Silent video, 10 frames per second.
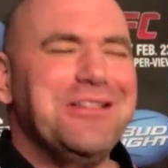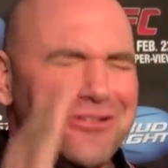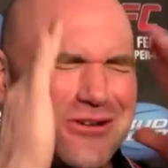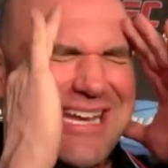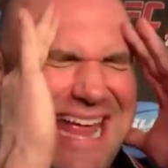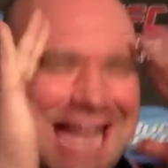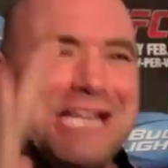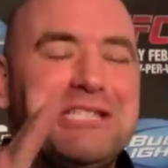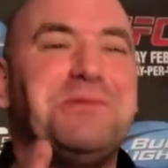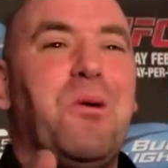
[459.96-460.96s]
Look at
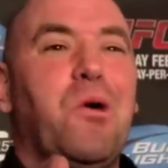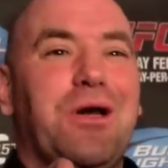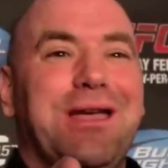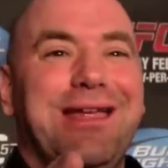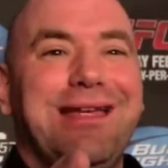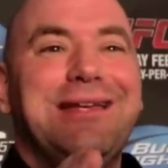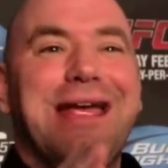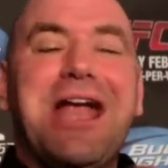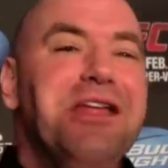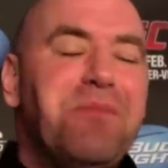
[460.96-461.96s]
any sport.
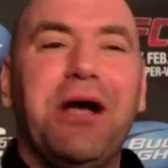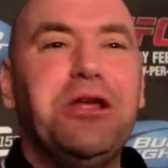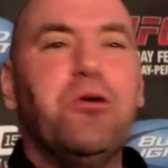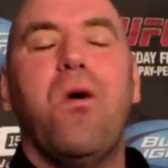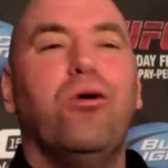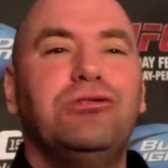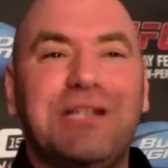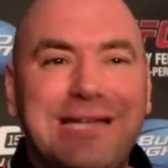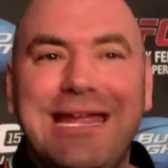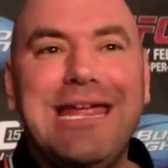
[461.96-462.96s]
Anybody who owns
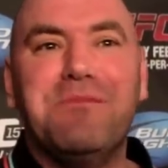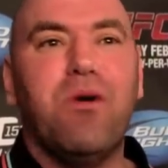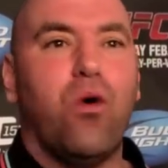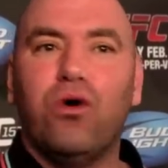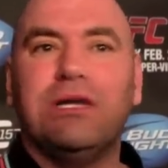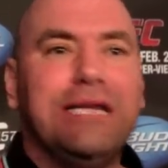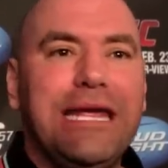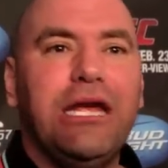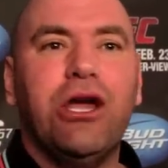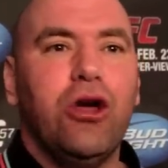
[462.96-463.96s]
a team or a
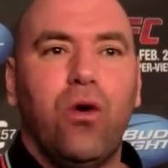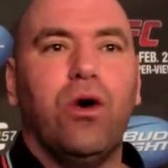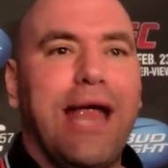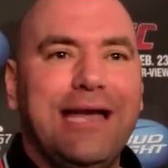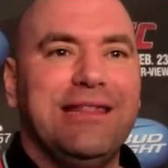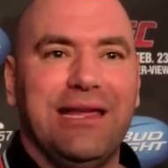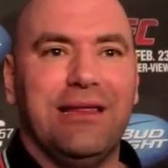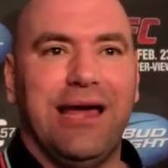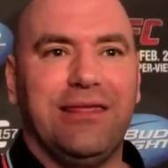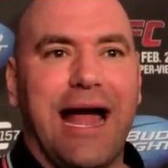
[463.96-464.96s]
league or anything
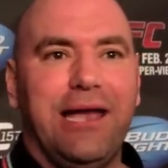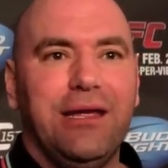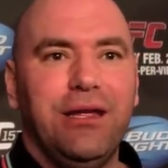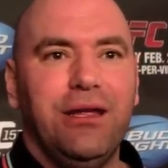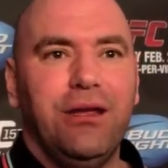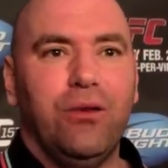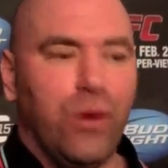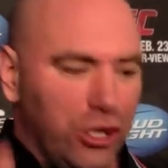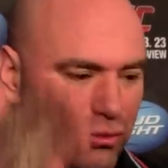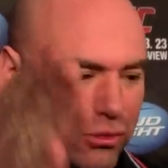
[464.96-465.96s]
like that.
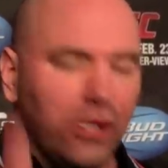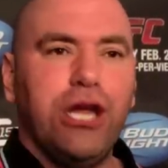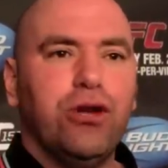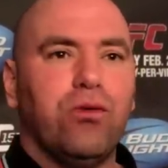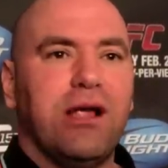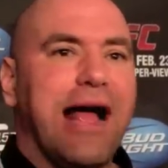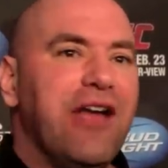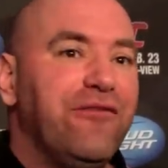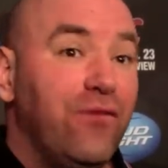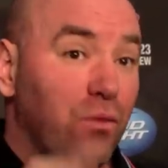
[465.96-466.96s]
When you look at your...
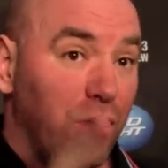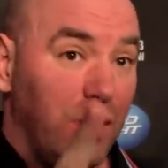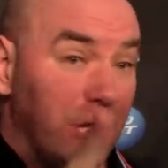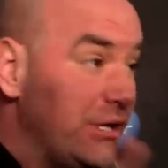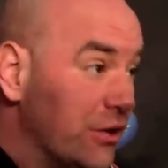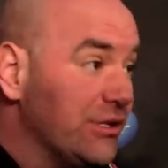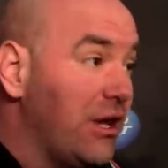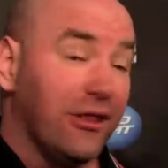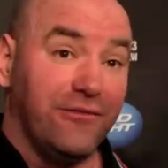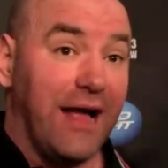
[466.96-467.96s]
Here's
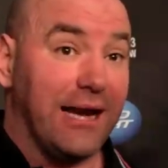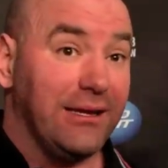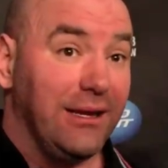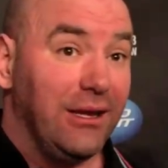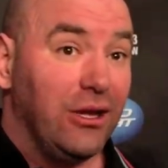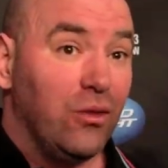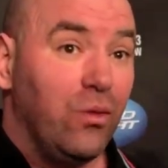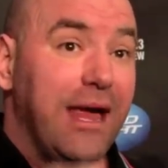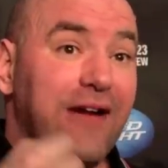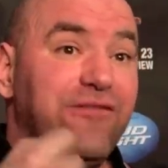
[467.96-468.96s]
another fact.
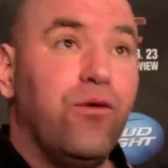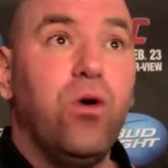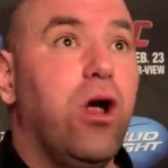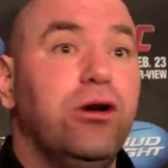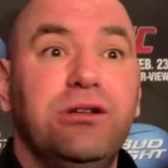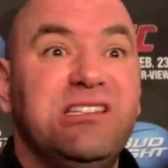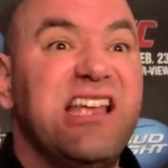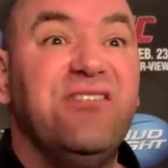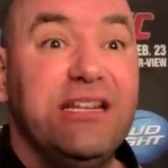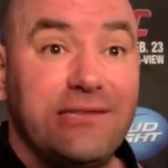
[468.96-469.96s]
We have
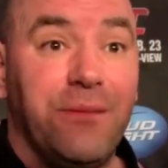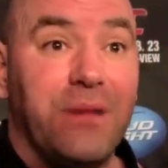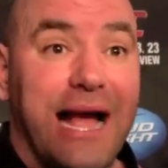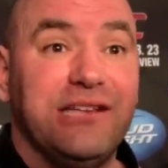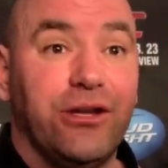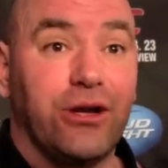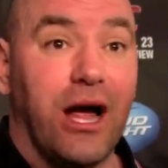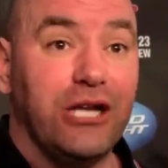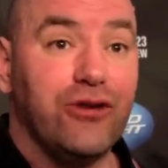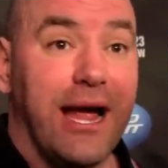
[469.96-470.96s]
470-something guys under
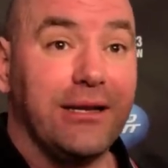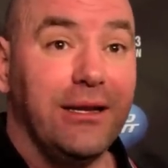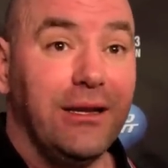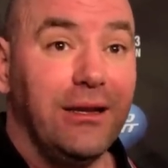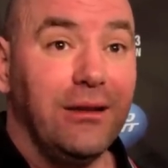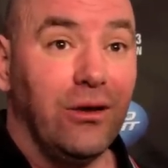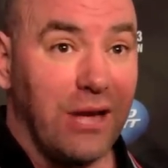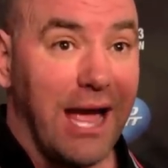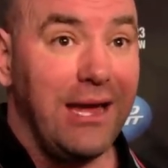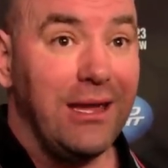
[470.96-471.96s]
contract,
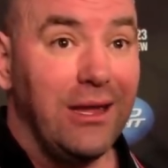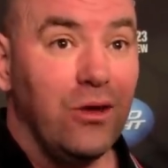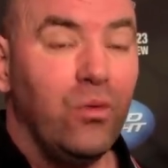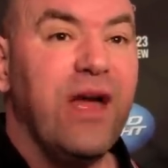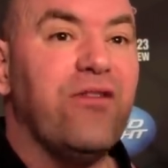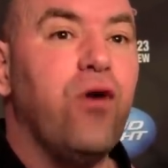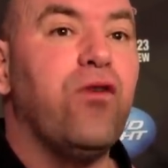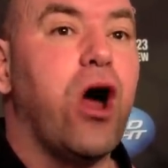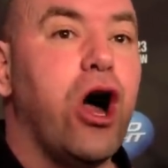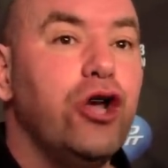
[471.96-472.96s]
okay? We have
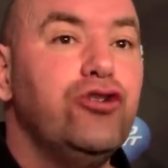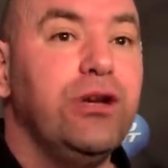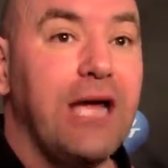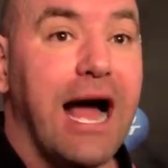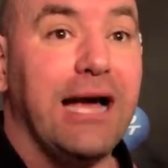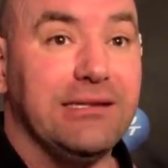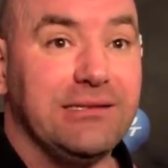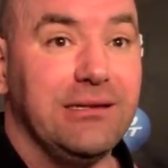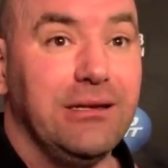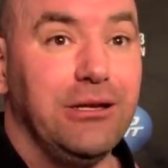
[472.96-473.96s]
over 100
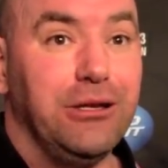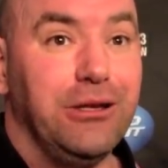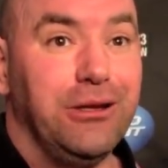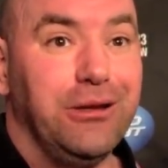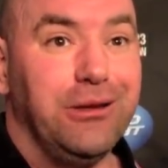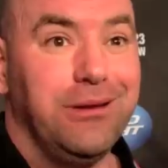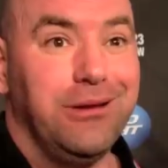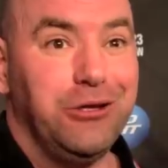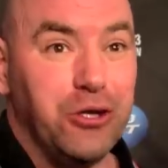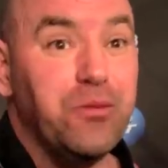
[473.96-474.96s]
guys
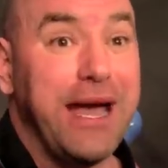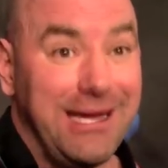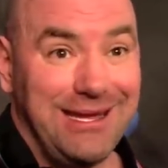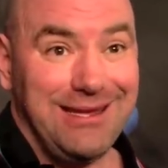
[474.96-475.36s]
too many.